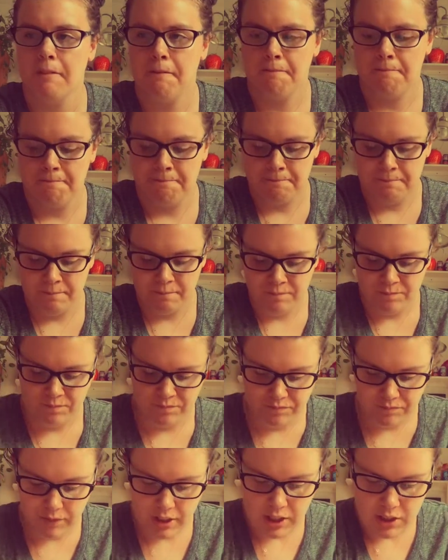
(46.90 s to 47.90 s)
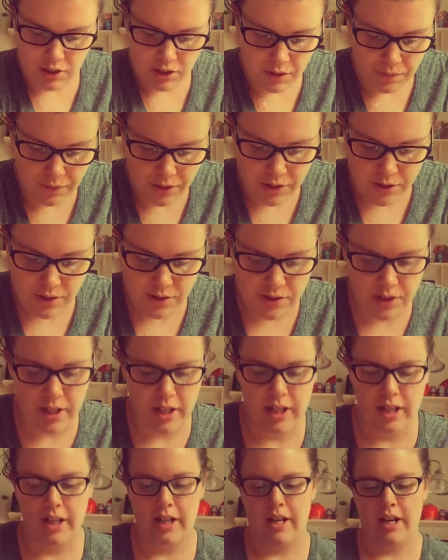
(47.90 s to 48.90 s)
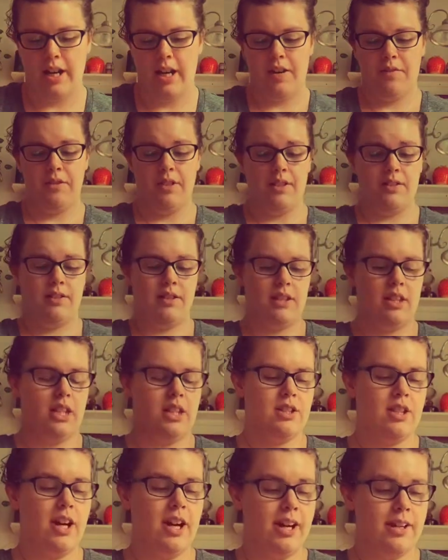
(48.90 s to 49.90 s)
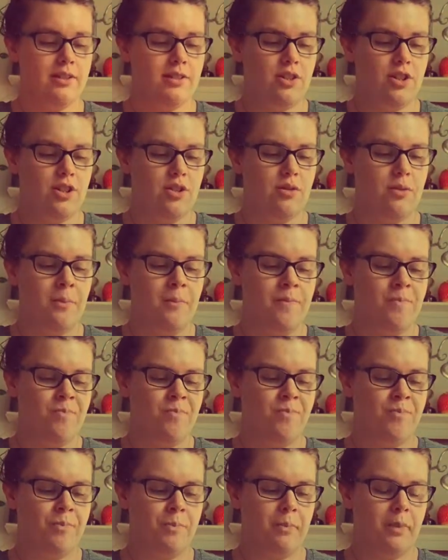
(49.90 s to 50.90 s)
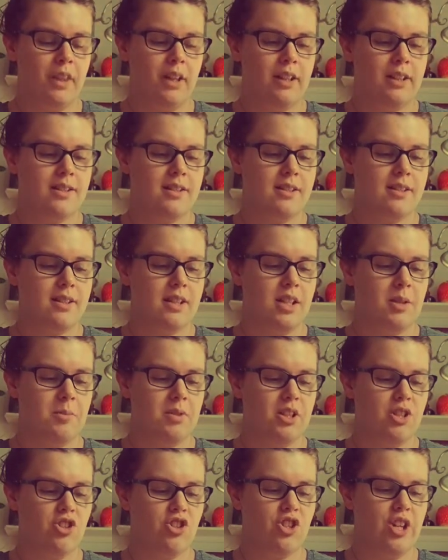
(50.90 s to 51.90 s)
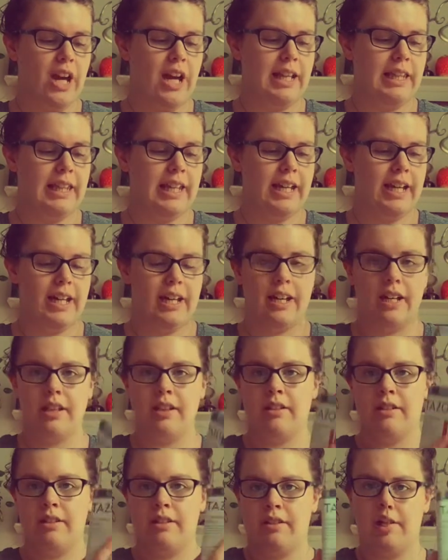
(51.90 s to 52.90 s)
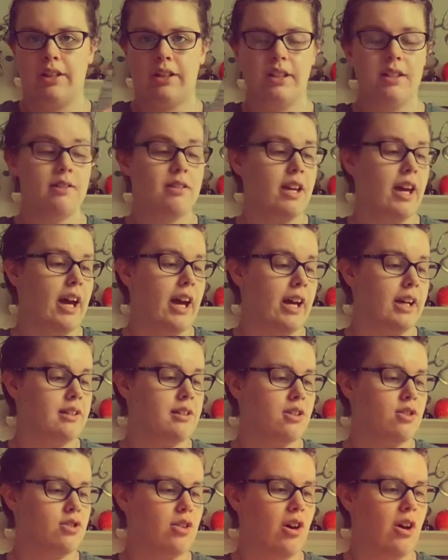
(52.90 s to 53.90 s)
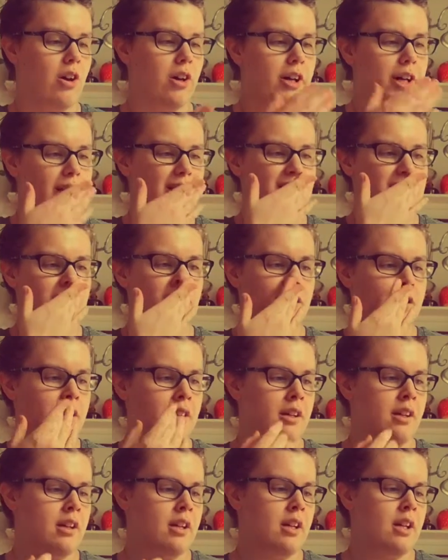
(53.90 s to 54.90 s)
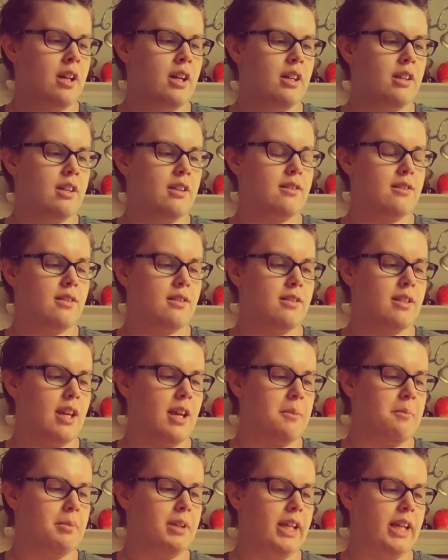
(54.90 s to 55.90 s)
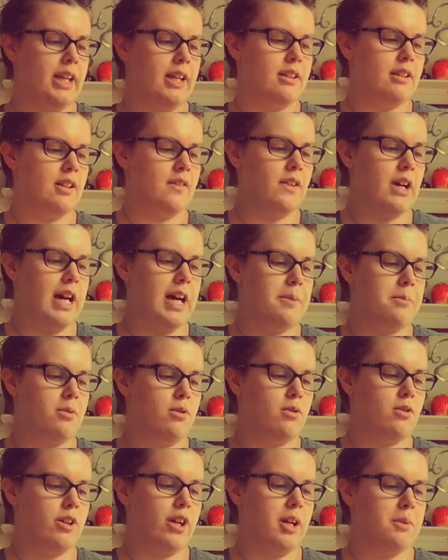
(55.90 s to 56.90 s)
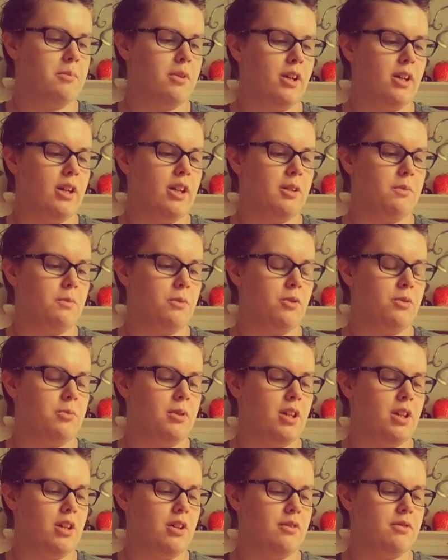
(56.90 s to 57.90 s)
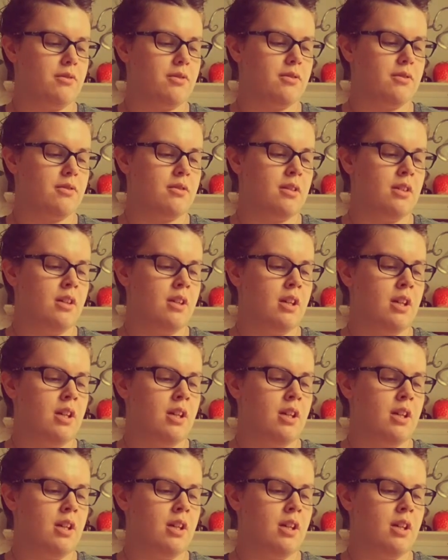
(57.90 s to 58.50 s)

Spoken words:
So the first tea I have is the Tazo Cinnamon Chalet. I got this at Target. This is a blend of apple, cranberry, and rubiose.